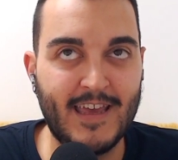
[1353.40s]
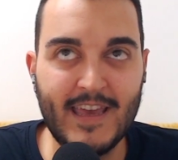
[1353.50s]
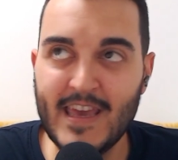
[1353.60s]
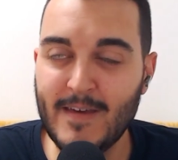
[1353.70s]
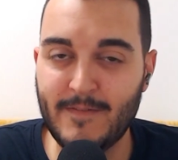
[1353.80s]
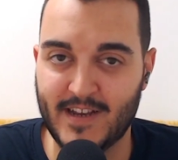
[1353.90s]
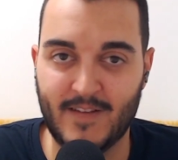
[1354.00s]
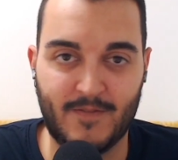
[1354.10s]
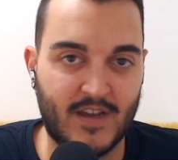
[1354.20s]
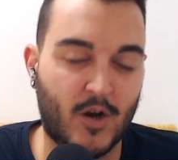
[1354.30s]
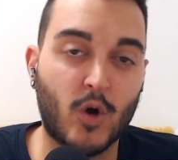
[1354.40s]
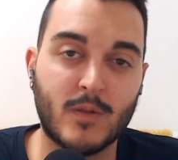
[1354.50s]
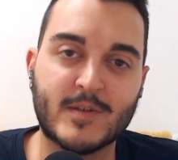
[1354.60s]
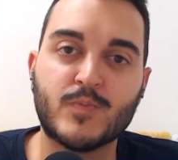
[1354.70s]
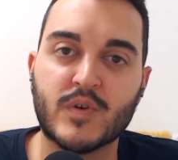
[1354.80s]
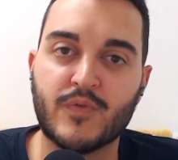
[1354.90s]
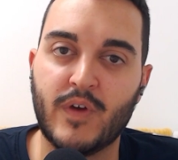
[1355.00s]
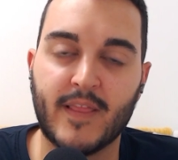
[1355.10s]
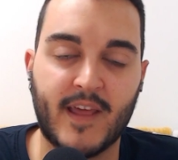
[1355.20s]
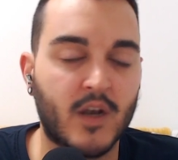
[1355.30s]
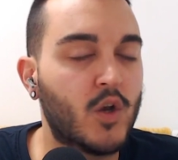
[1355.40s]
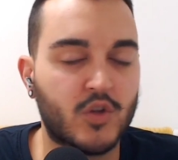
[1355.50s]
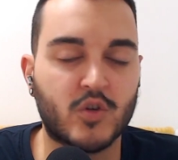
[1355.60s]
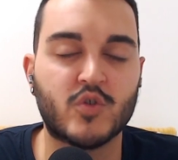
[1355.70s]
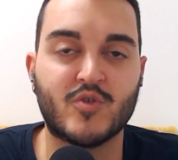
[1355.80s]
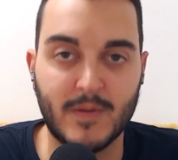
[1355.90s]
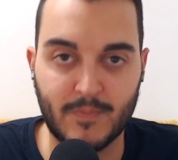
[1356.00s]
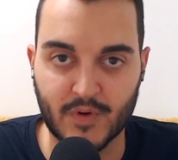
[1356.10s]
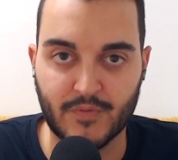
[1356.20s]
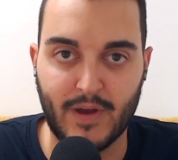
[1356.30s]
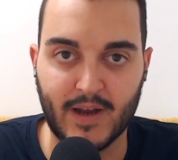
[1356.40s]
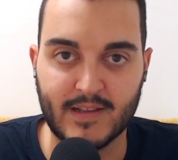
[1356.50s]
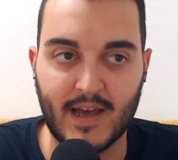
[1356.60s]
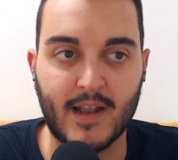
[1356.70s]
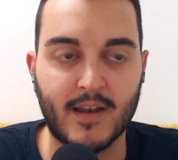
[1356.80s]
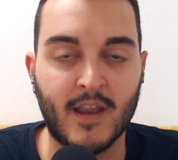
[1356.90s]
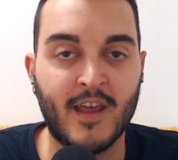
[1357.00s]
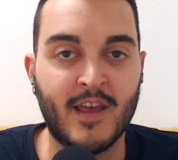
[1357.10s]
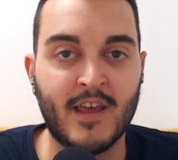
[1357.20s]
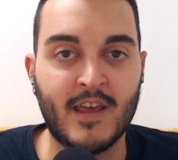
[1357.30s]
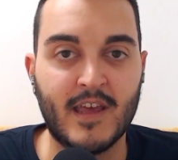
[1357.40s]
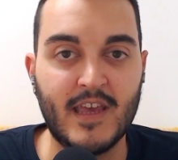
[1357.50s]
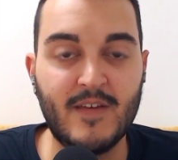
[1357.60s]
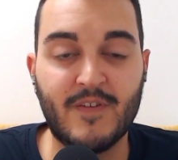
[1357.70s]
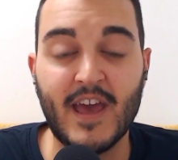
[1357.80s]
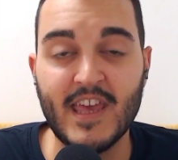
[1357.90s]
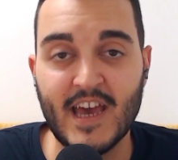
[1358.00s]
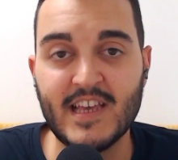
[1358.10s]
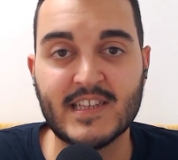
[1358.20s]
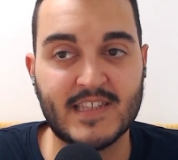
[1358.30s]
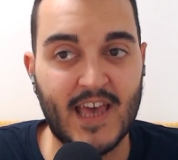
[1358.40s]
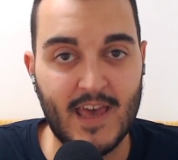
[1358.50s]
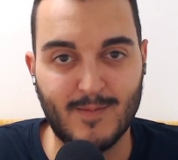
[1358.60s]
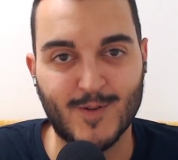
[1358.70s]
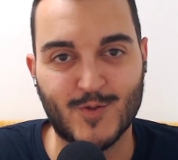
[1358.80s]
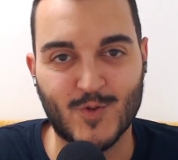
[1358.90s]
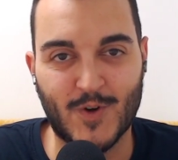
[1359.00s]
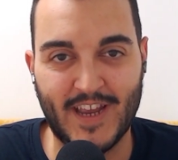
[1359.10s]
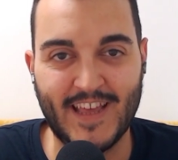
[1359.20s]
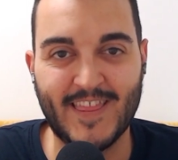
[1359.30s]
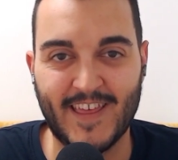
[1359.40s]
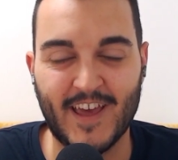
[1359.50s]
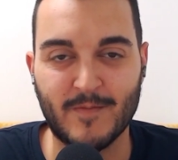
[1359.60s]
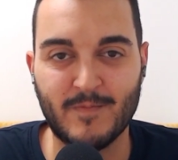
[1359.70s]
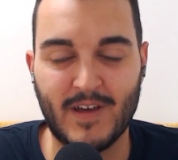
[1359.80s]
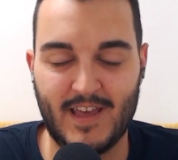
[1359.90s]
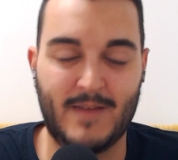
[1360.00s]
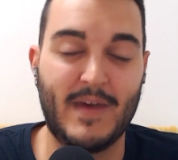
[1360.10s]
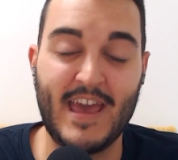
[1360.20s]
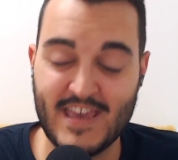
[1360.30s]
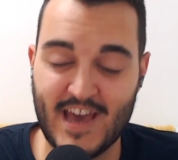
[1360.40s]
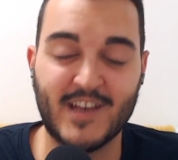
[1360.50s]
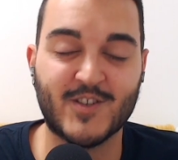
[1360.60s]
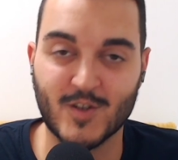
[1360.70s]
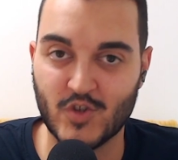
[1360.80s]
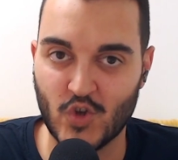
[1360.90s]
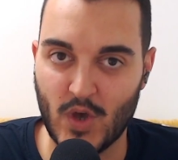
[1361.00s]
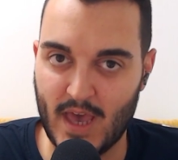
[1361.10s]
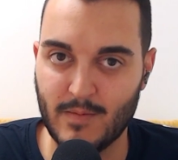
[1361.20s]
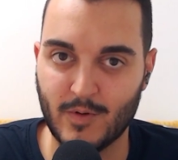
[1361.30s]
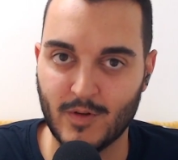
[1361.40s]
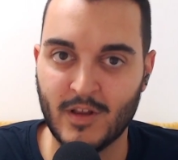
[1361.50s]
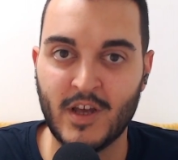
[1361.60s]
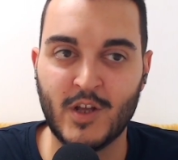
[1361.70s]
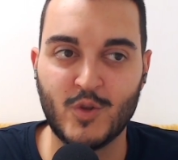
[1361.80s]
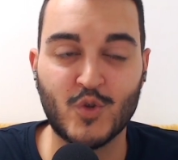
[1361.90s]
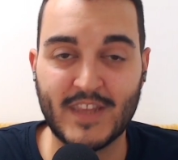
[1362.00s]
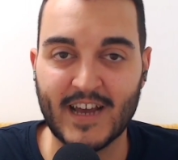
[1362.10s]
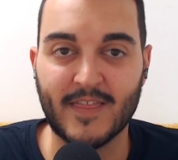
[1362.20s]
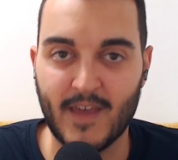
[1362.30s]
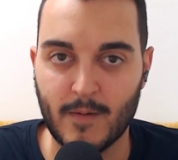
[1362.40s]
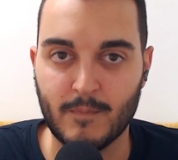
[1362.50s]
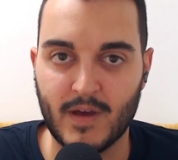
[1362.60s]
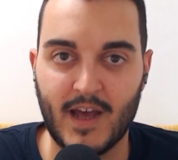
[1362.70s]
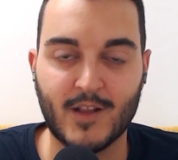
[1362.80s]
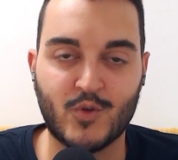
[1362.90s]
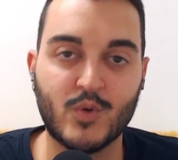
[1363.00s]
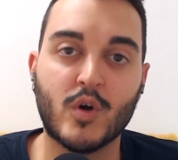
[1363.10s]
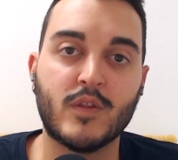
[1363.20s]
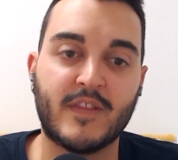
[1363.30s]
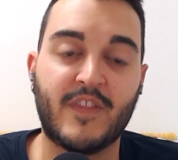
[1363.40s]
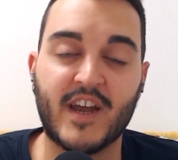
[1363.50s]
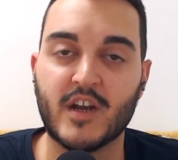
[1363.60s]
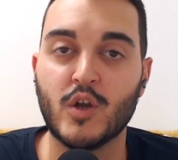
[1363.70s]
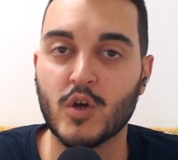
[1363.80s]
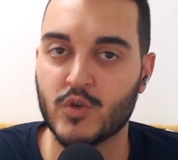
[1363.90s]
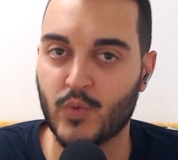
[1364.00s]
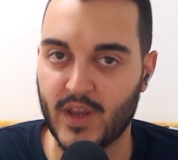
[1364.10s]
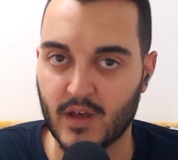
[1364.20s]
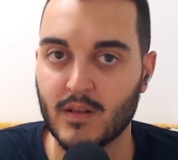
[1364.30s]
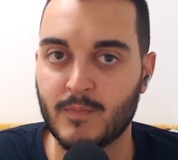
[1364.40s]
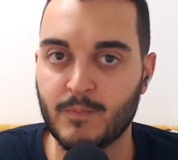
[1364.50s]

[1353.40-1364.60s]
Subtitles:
even if they're almost perfect, they are not going to be perfect. And if AI is able to create them, AI is also able to tag them and to know that they are not real.